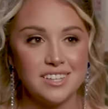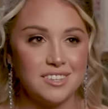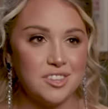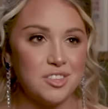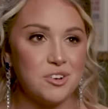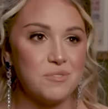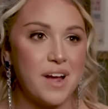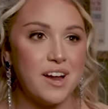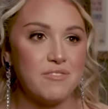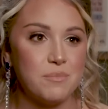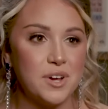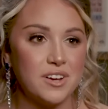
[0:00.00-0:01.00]
like the third round
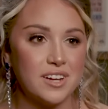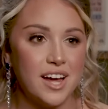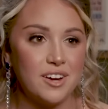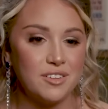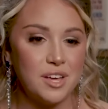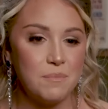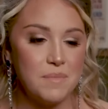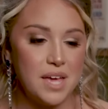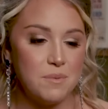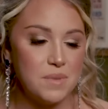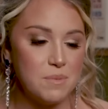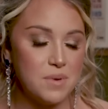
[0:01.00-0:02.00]
of American Idol that
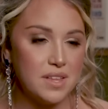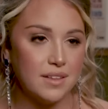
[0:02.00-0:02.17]
made me be